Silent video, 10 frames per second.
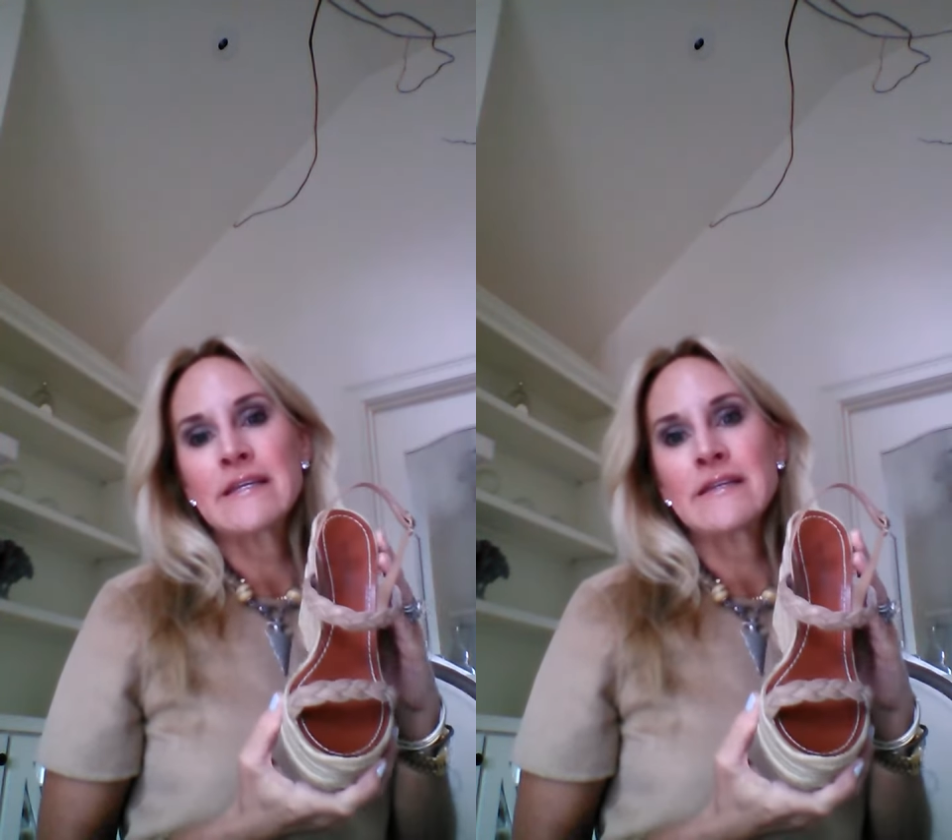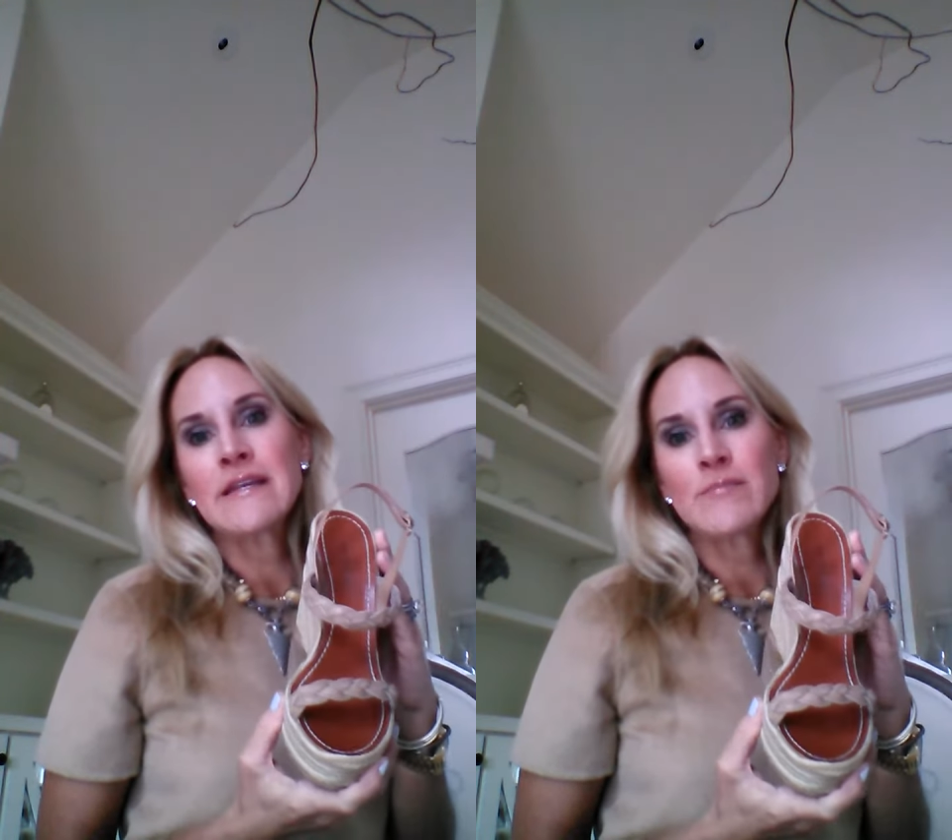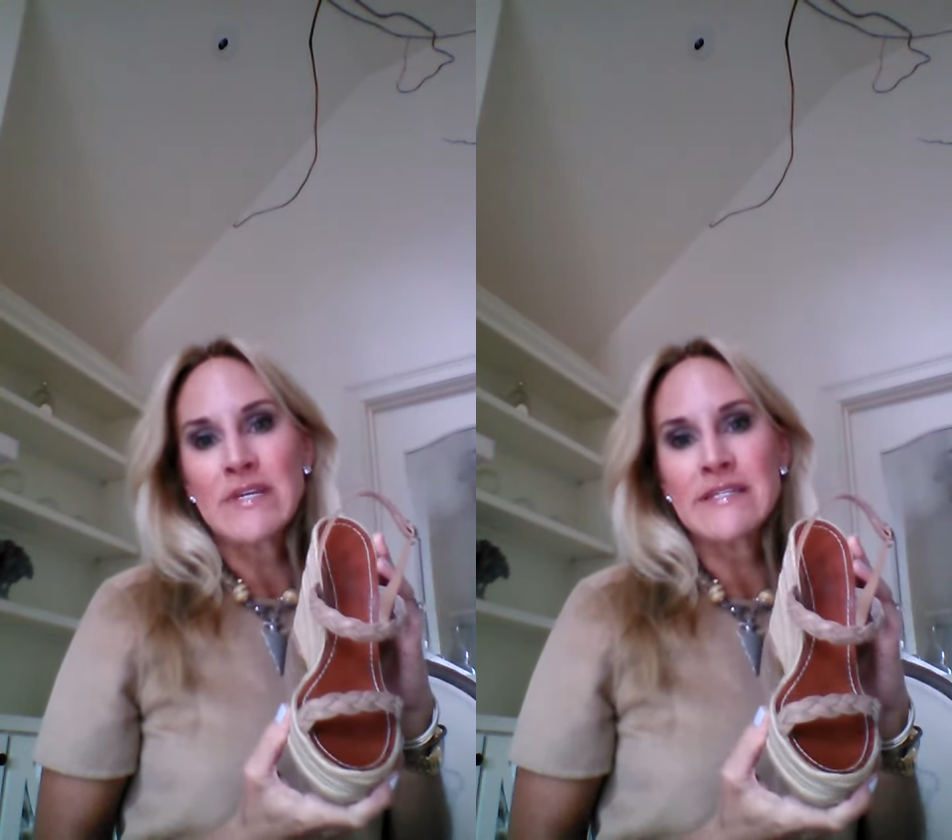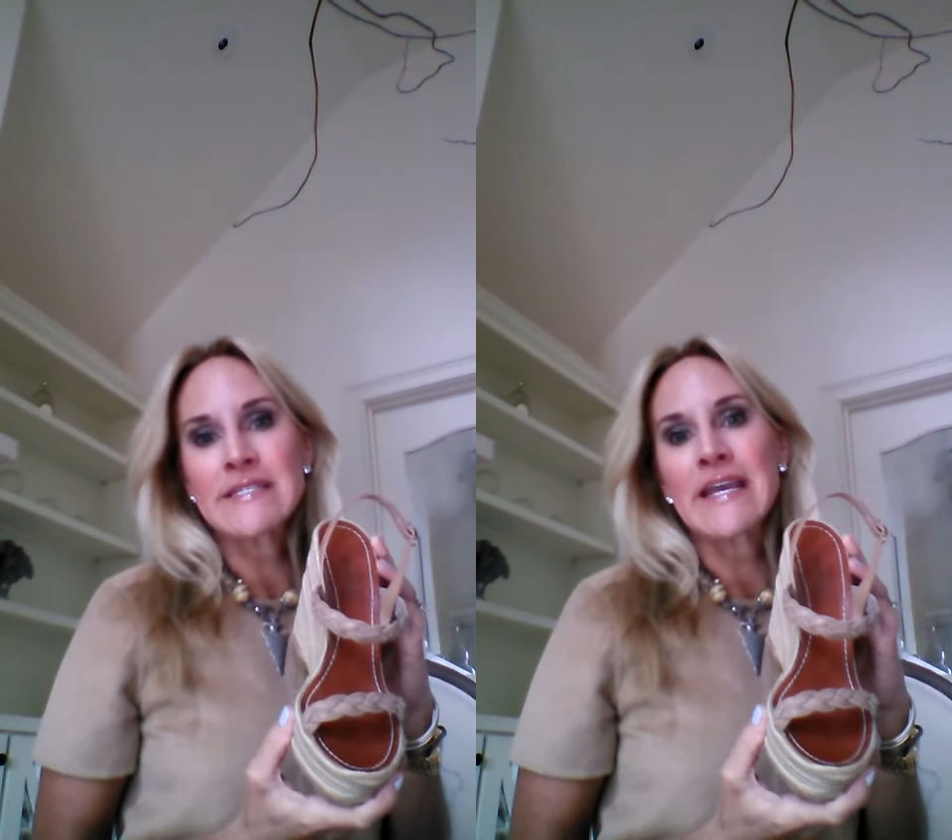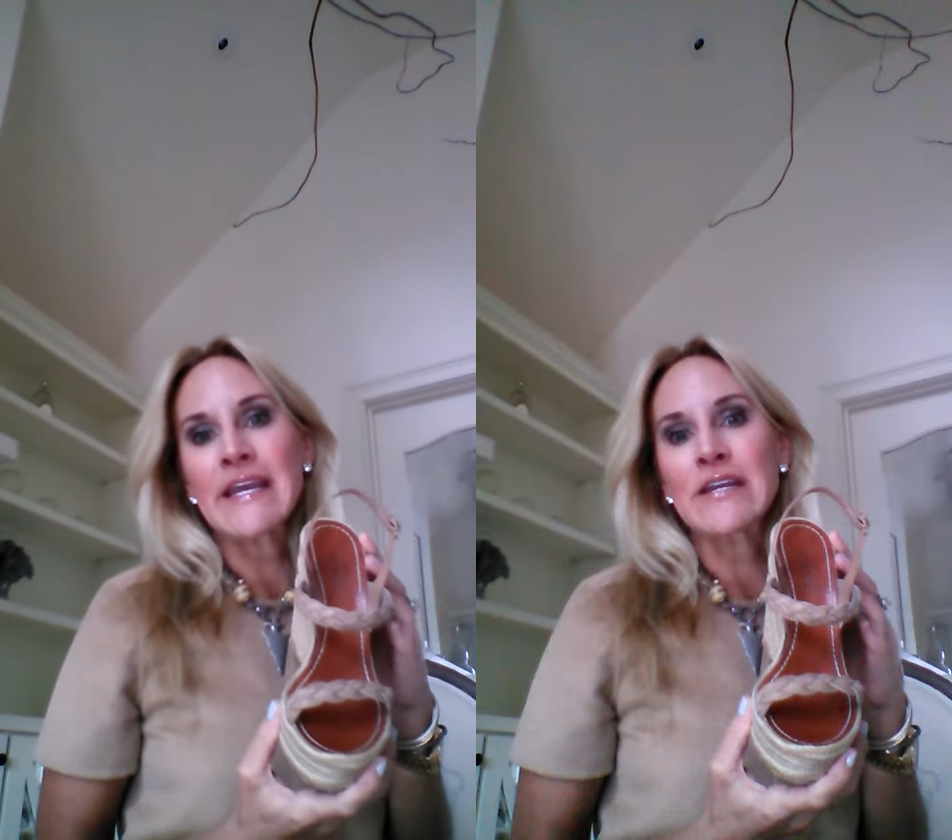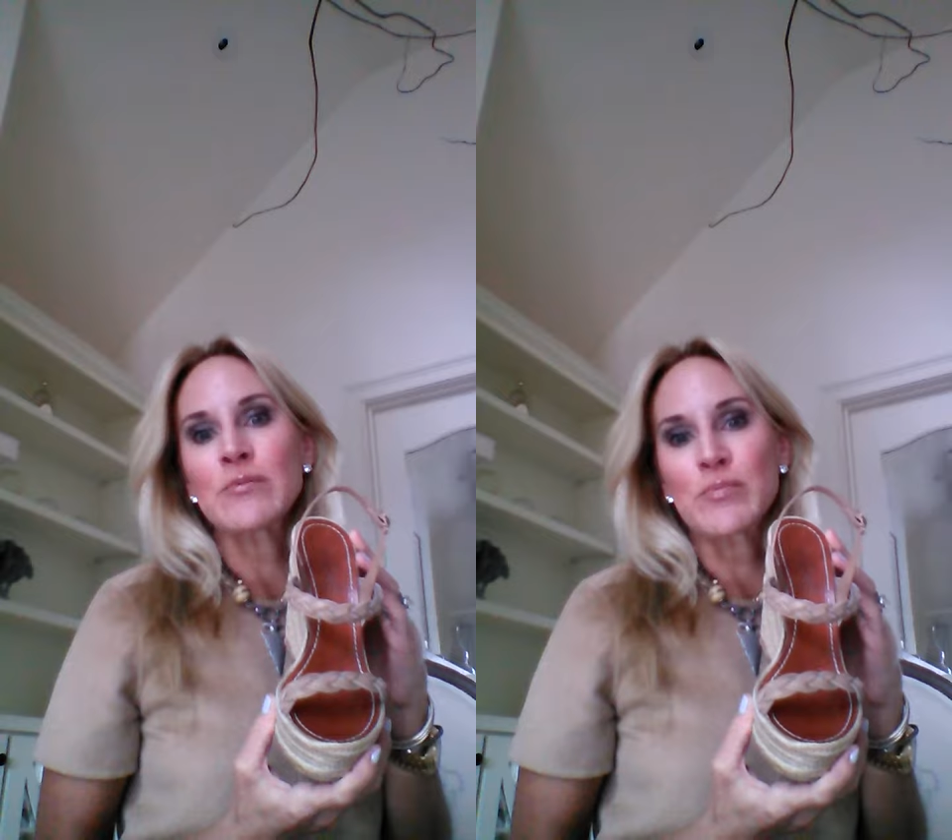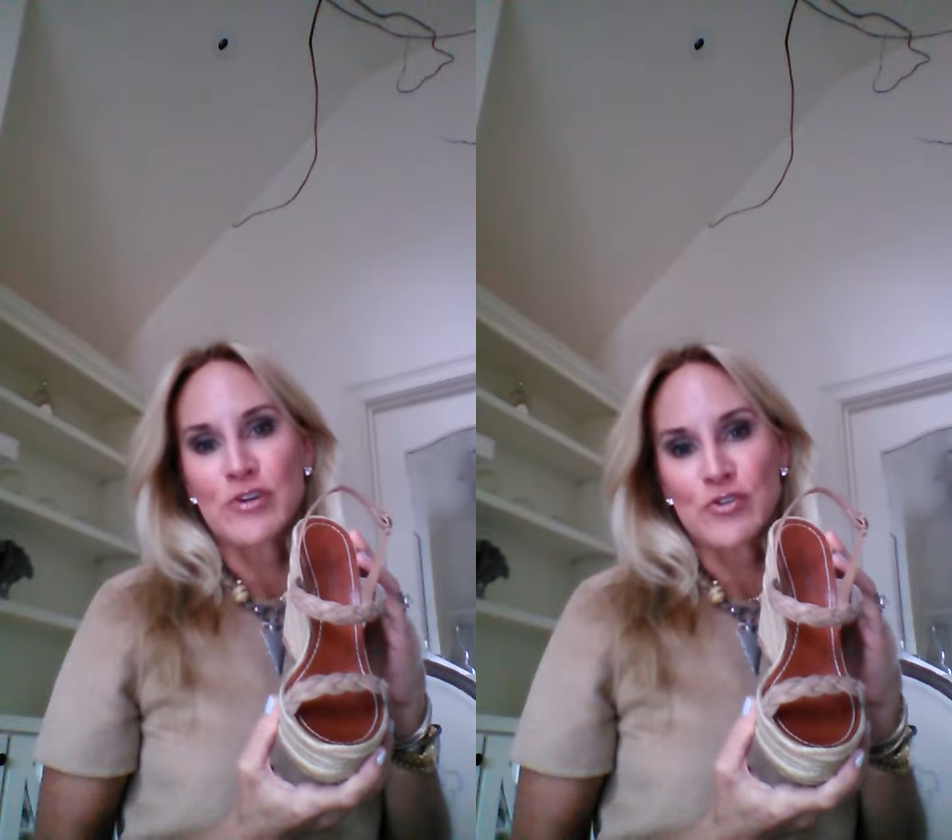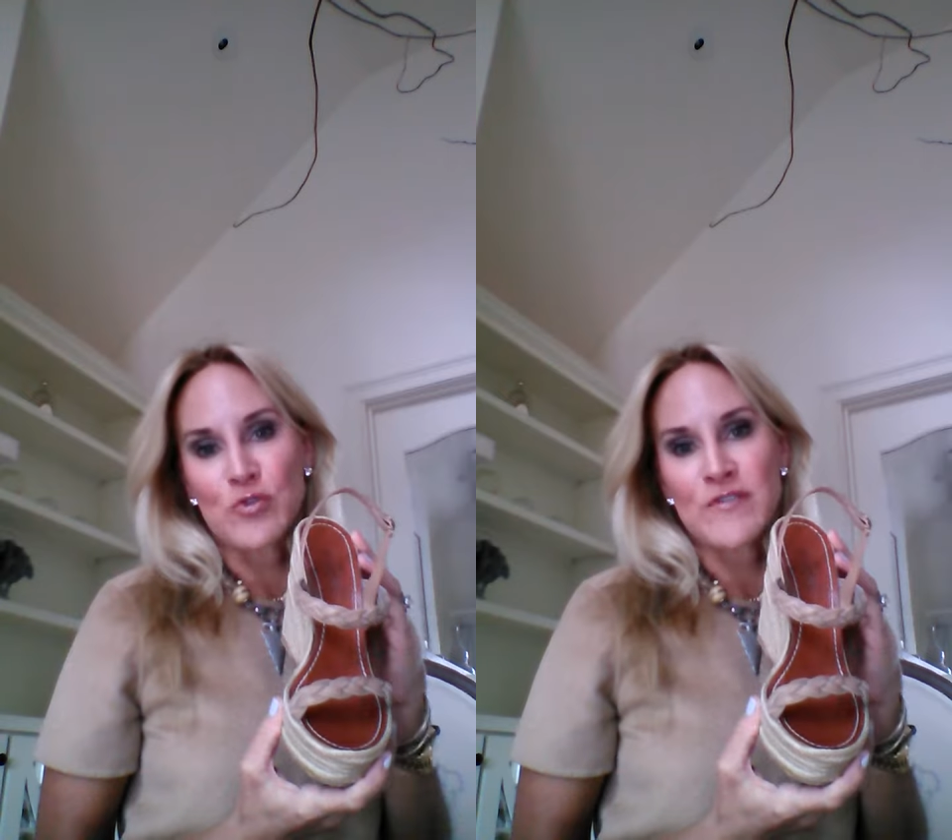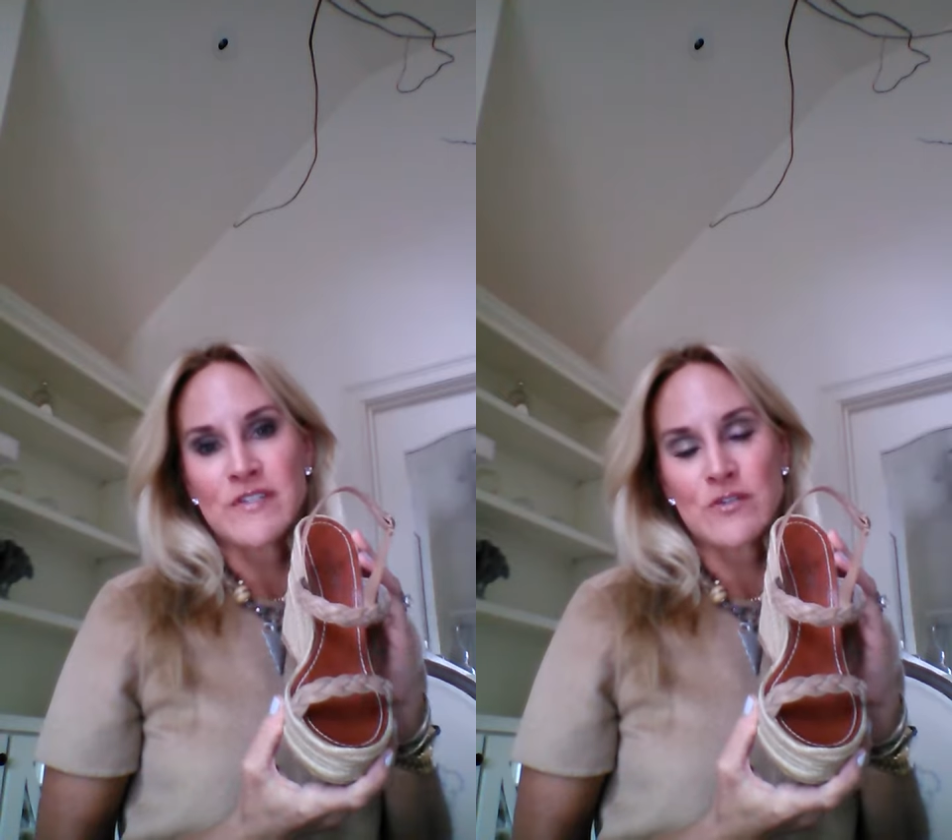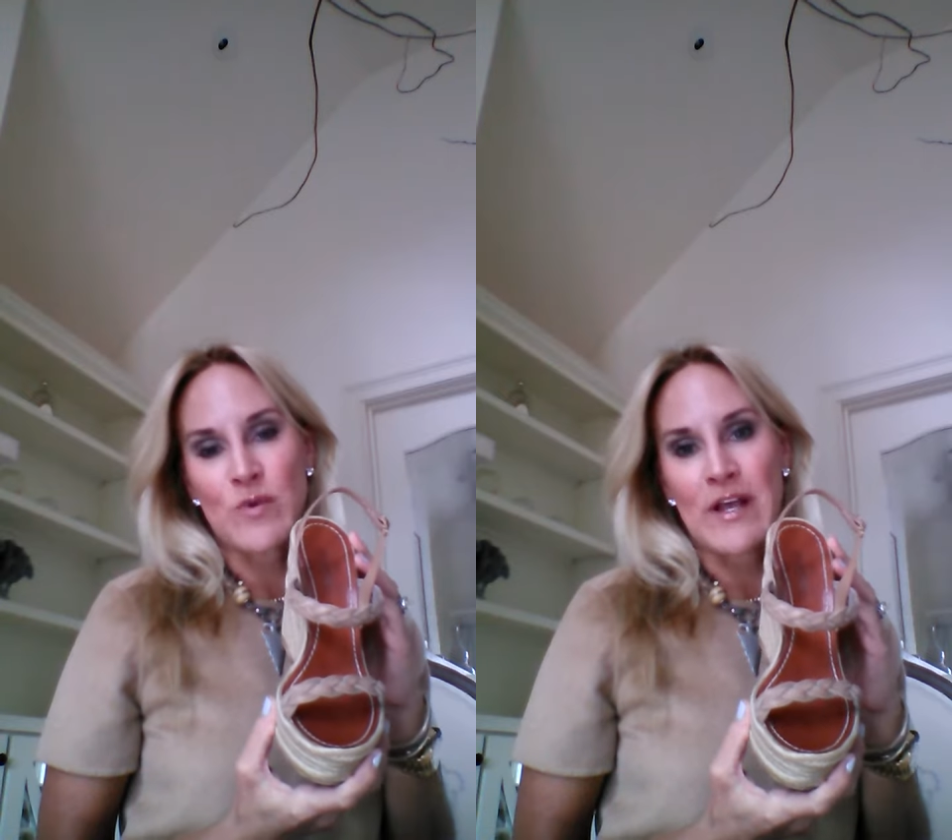Neiman's and
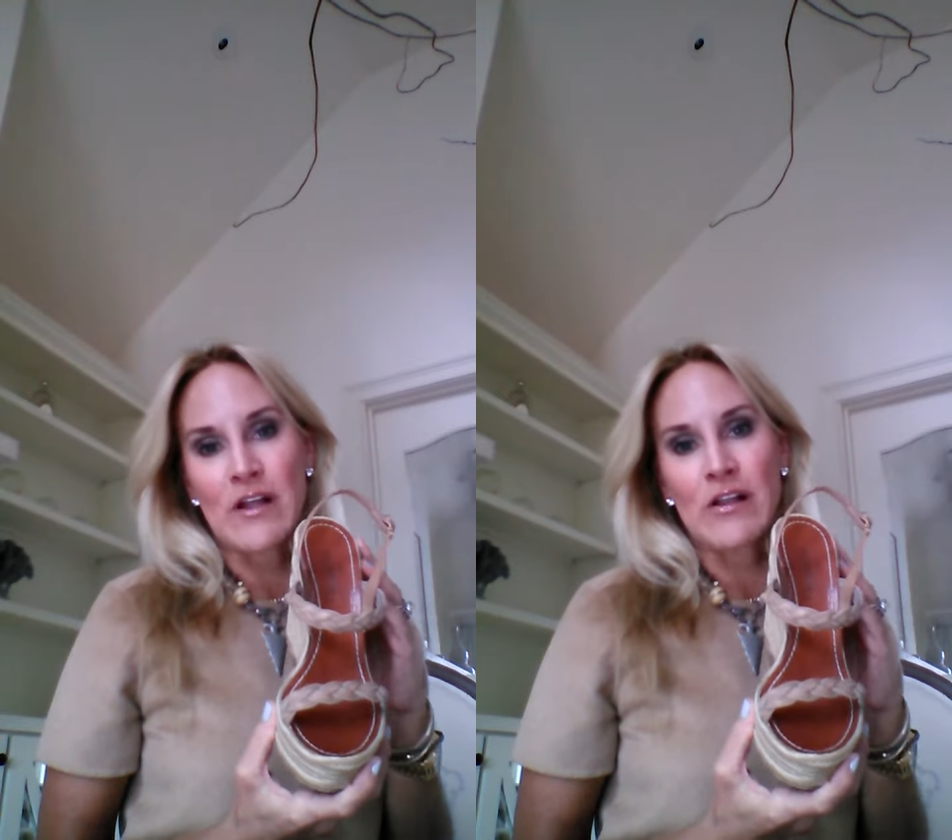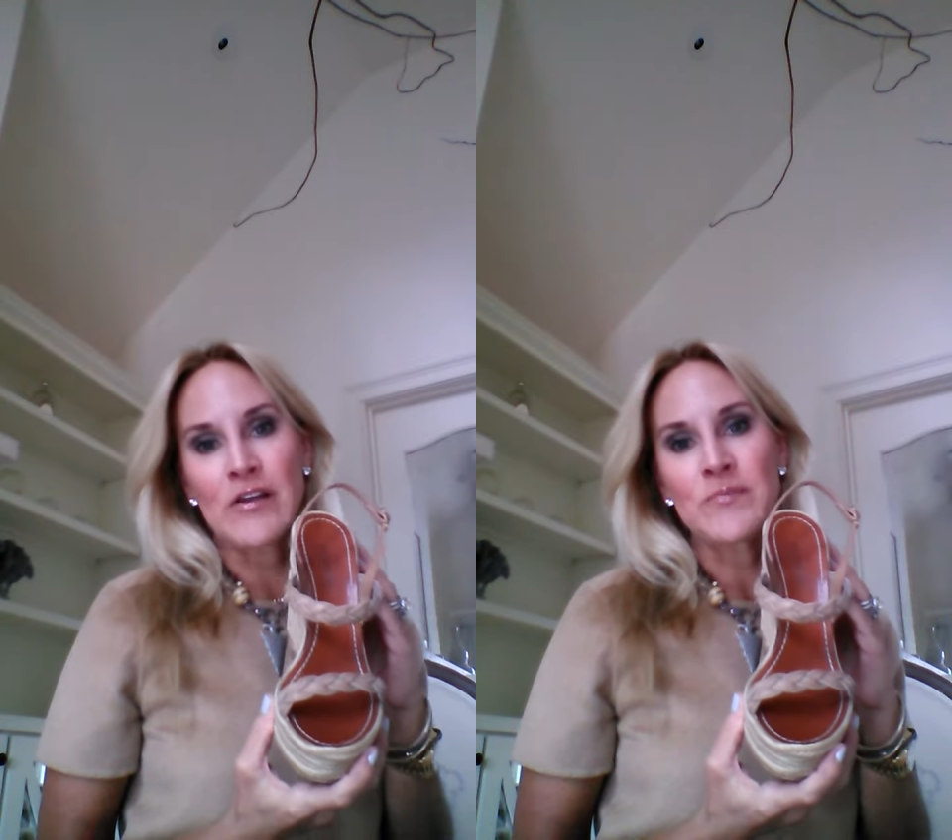Bergdorf's as well.